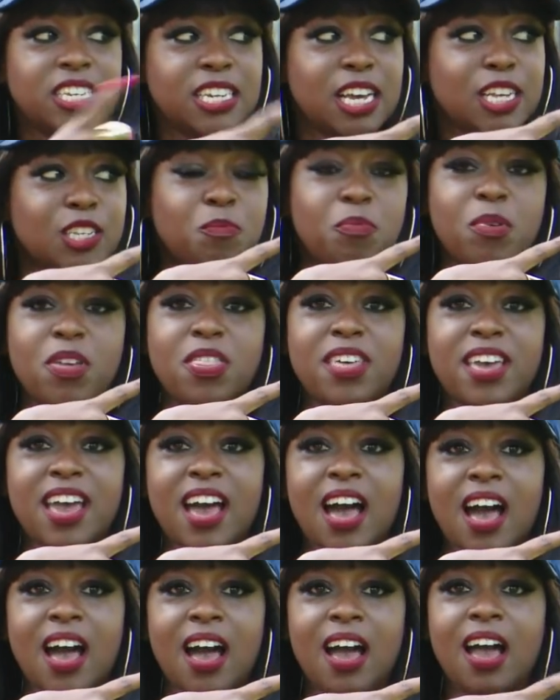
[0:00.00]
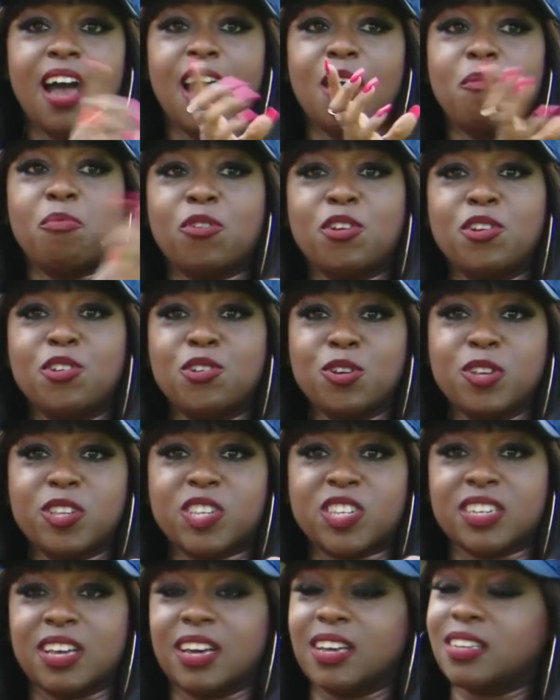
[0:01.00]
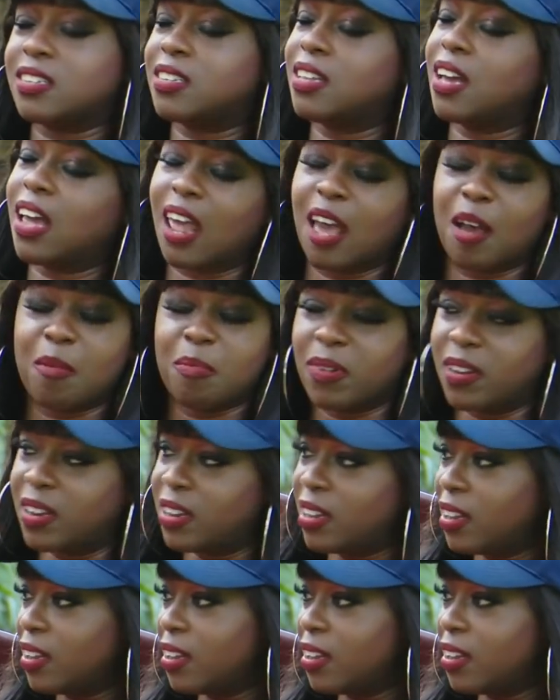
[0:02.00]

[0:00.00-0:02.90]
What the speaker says: Just be there. Produce. It's not happening.